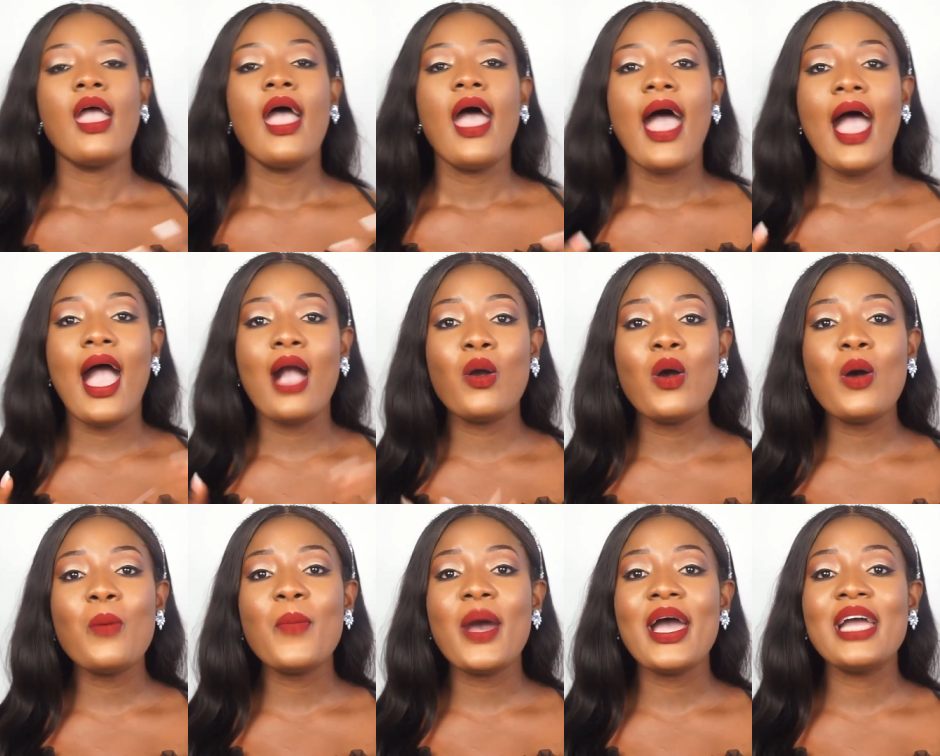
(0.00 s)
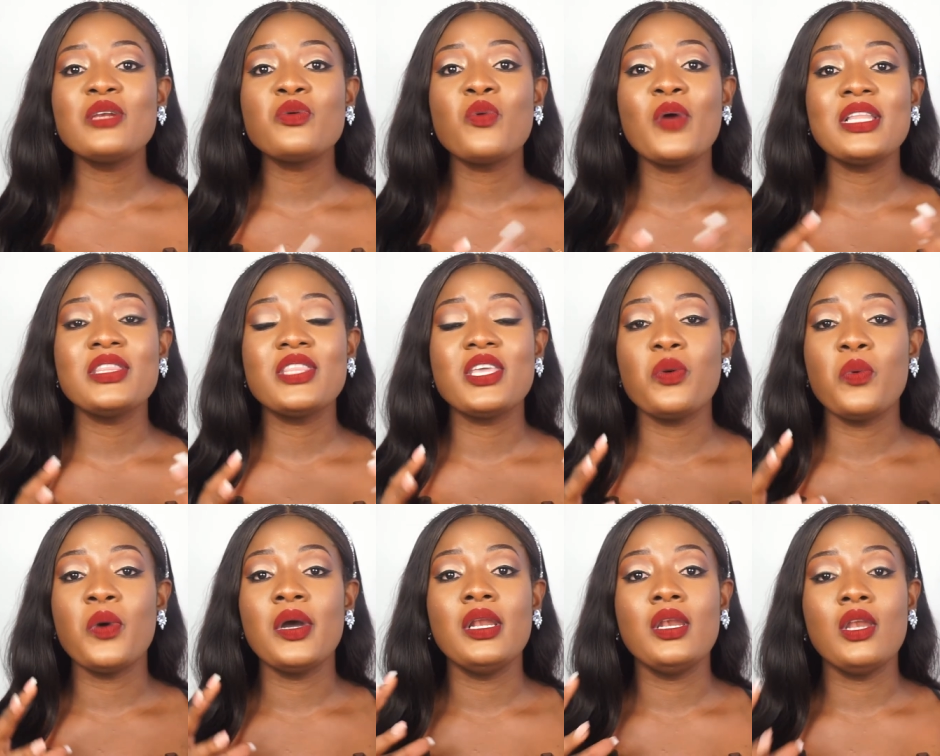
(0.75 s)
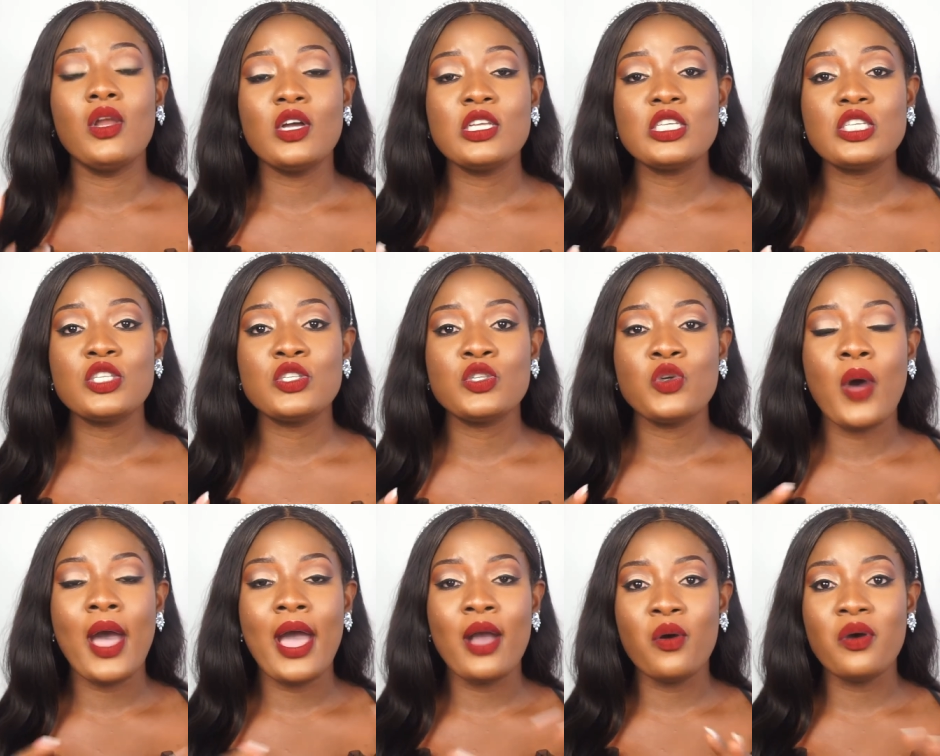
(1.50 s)
I got mine when they were launched, so
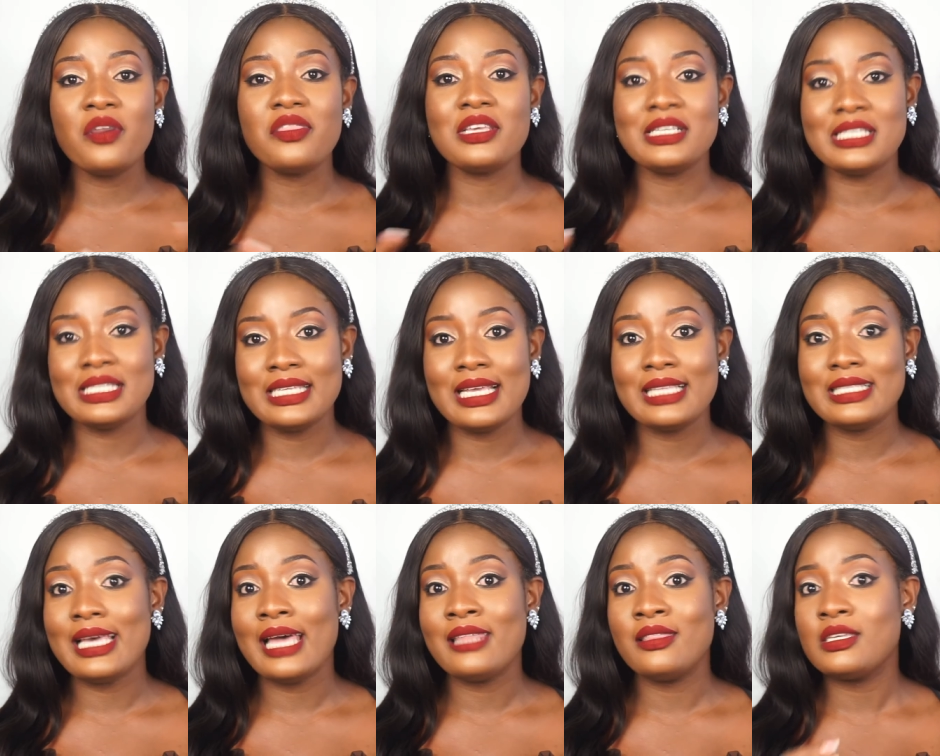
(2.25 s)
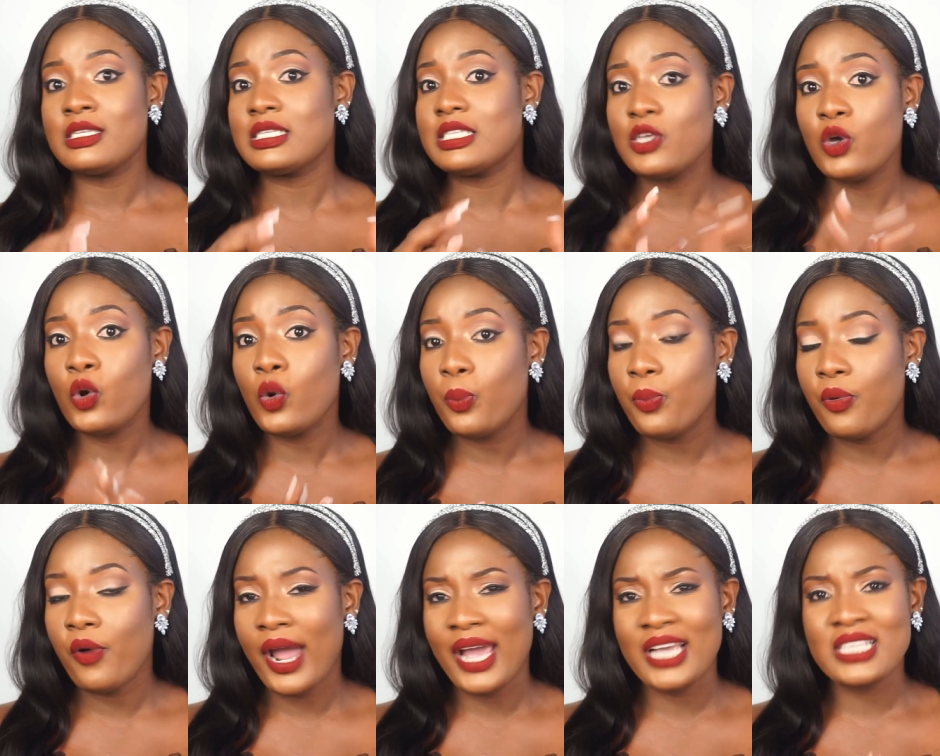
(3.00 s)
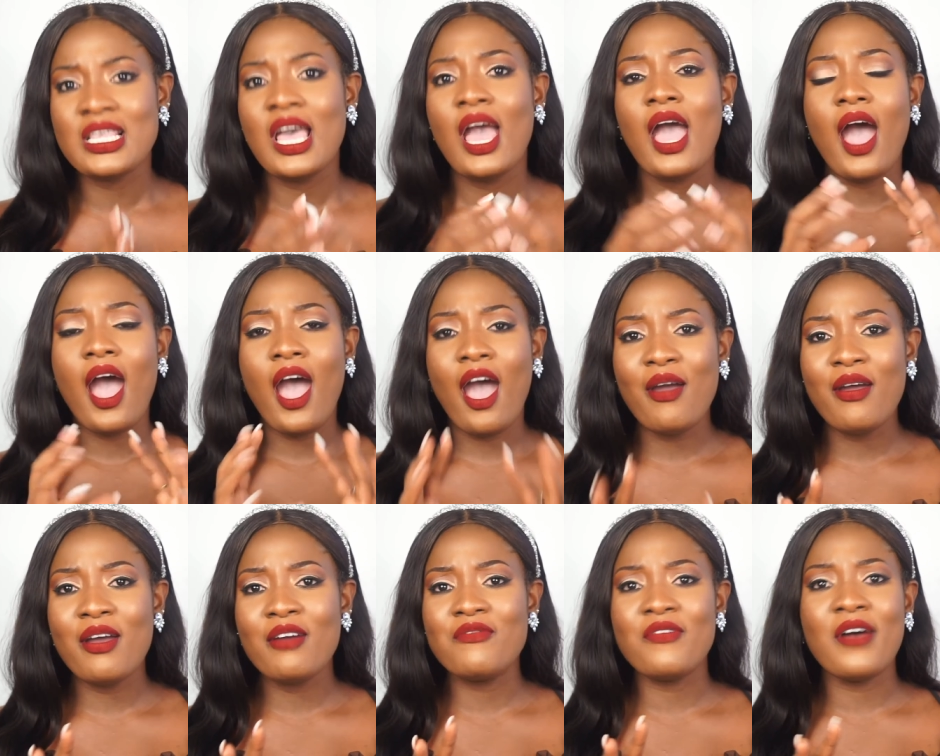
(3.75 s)
I got the set at the sale price.
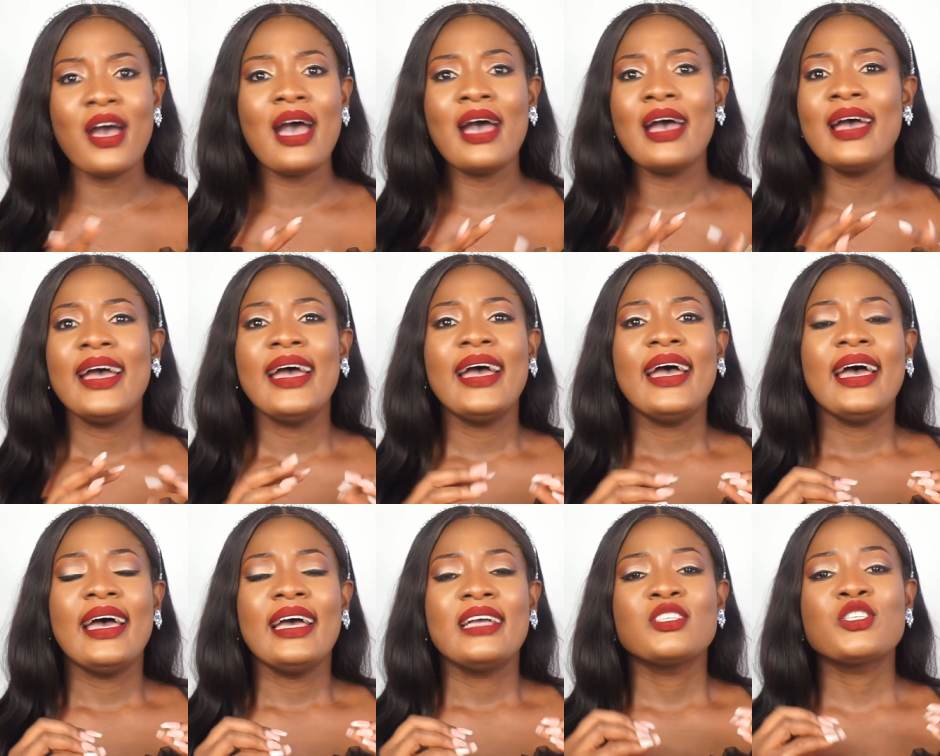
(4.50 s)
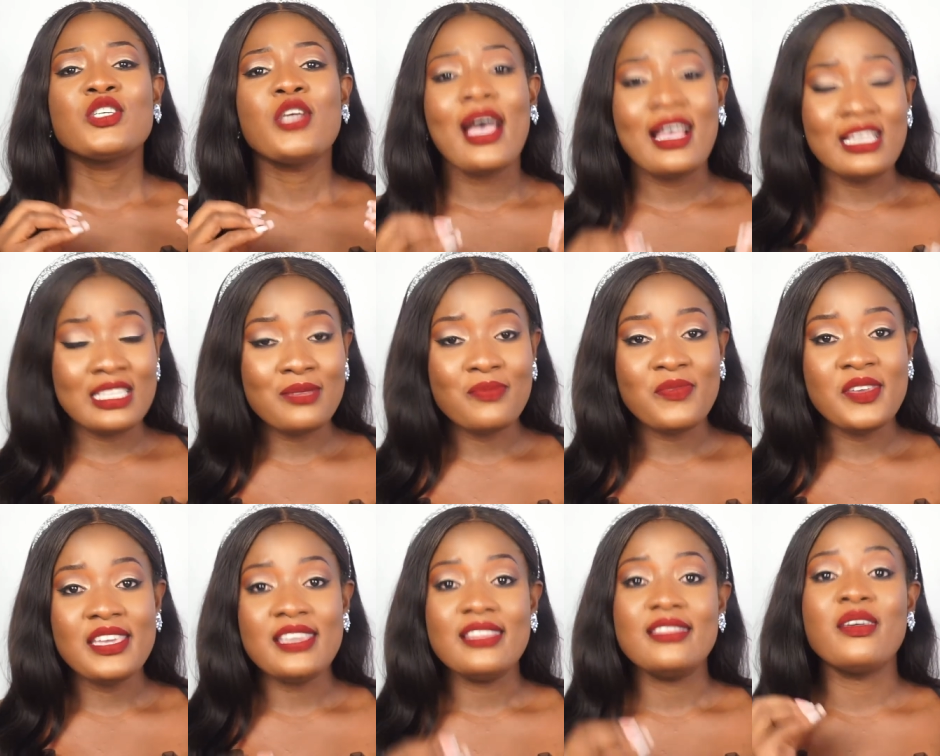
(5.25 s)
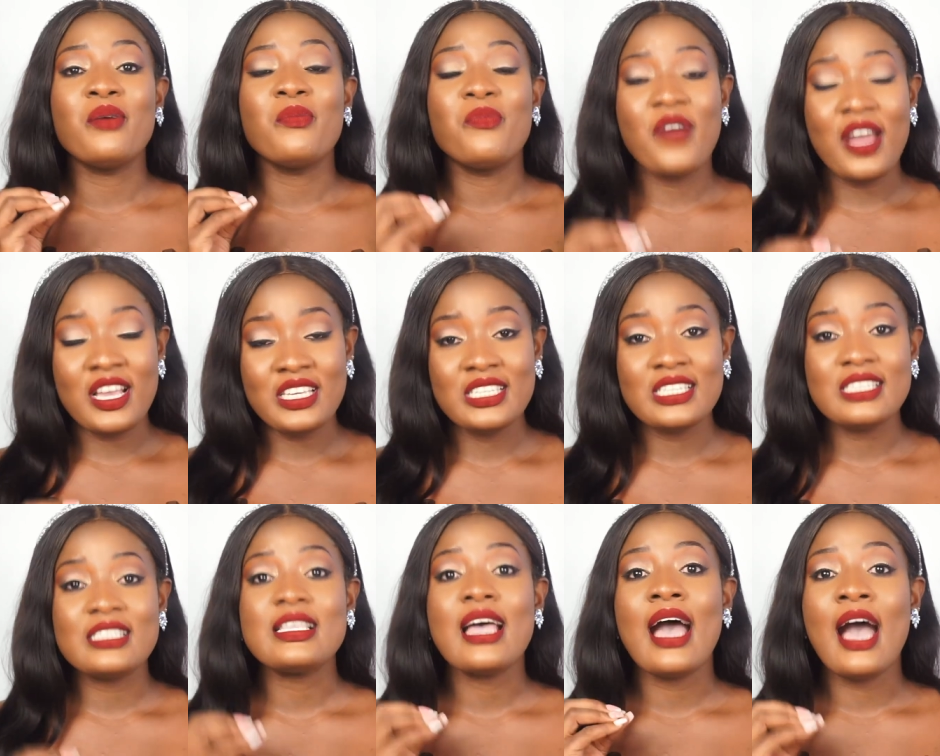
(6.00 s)
However, trust me, the
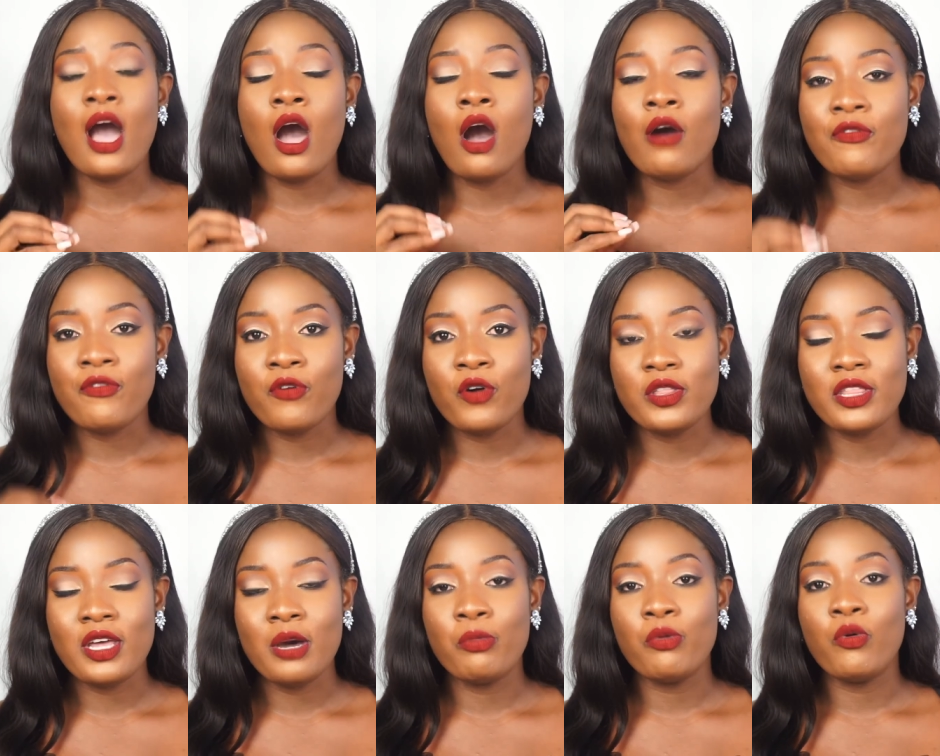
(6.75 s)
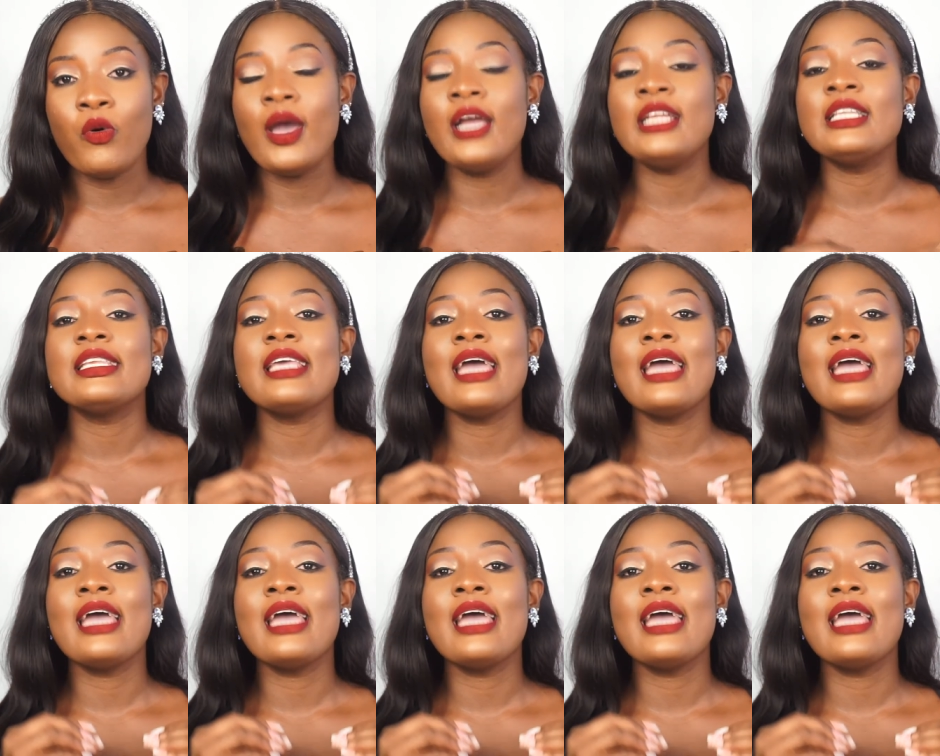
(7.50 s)
brushes are affordable and they